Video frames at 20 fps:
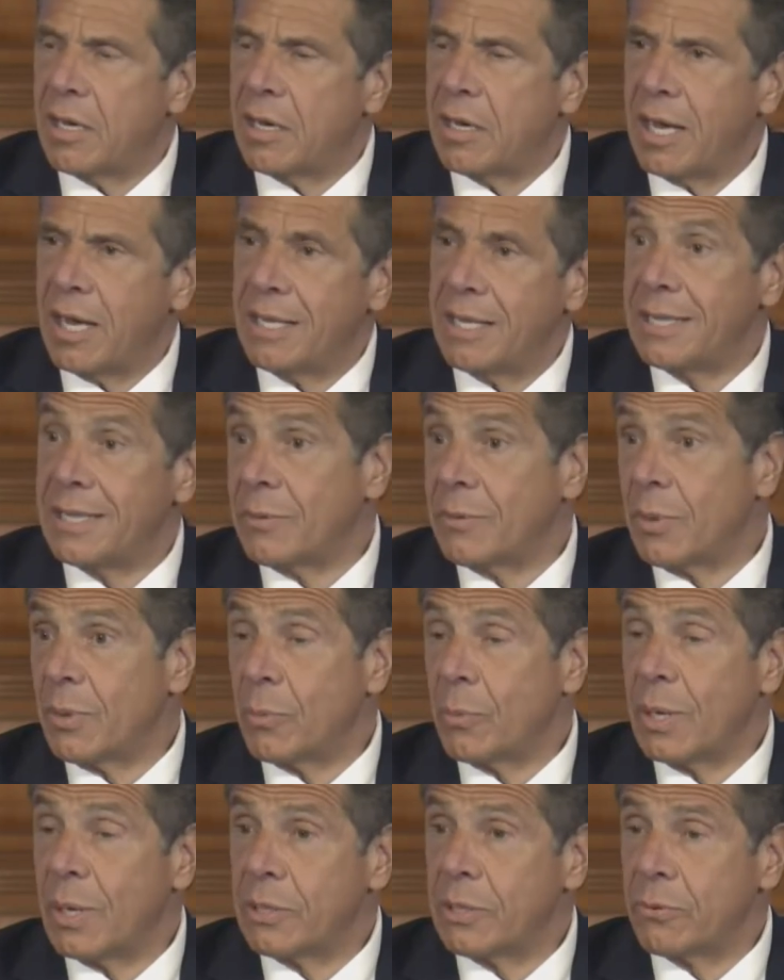And then we
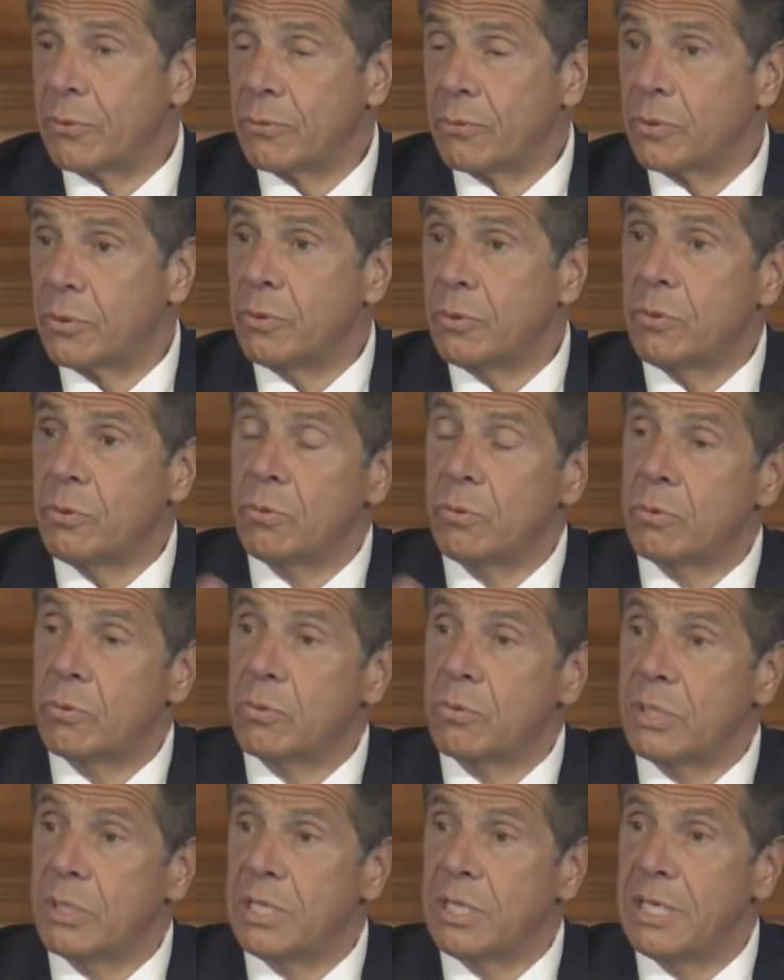went through
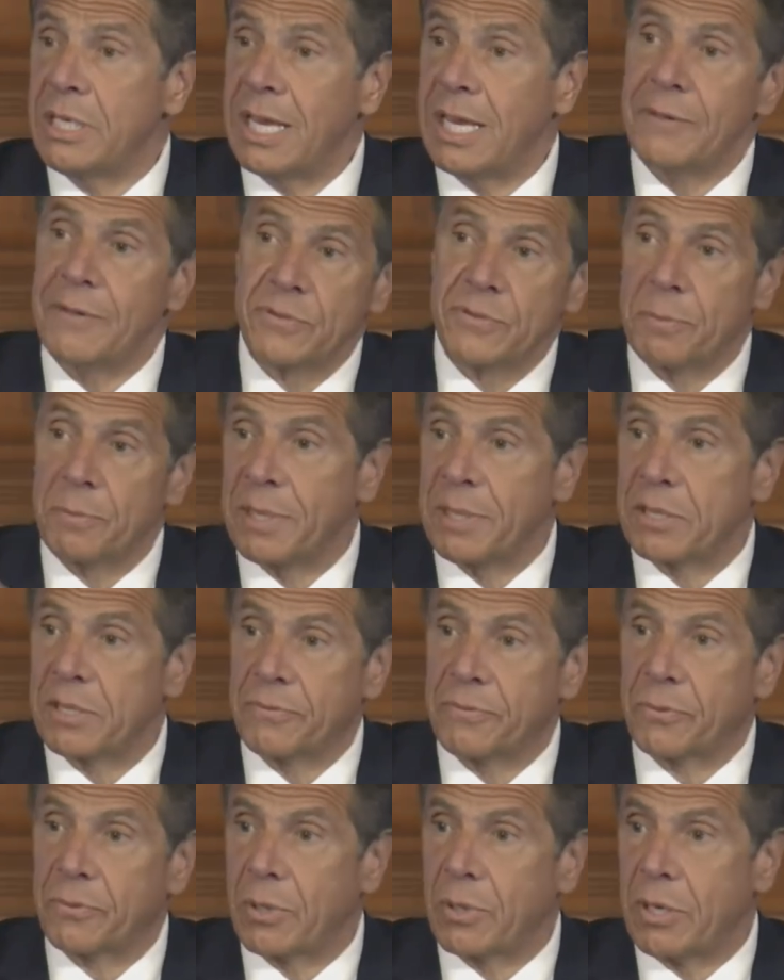the aftermath of
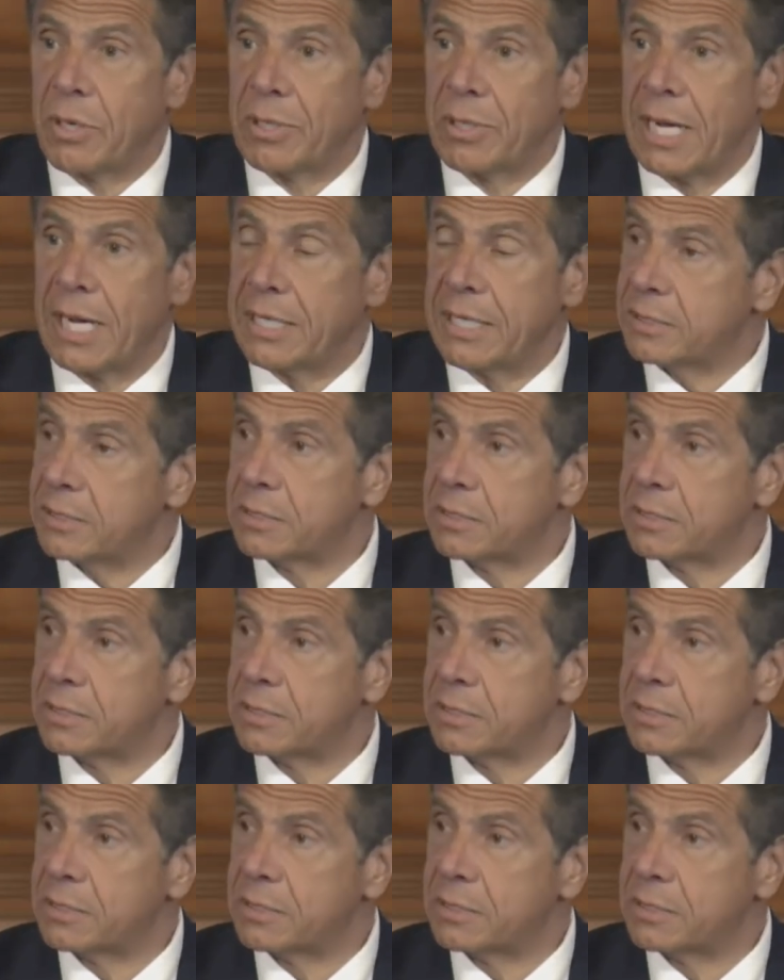Crown Heights.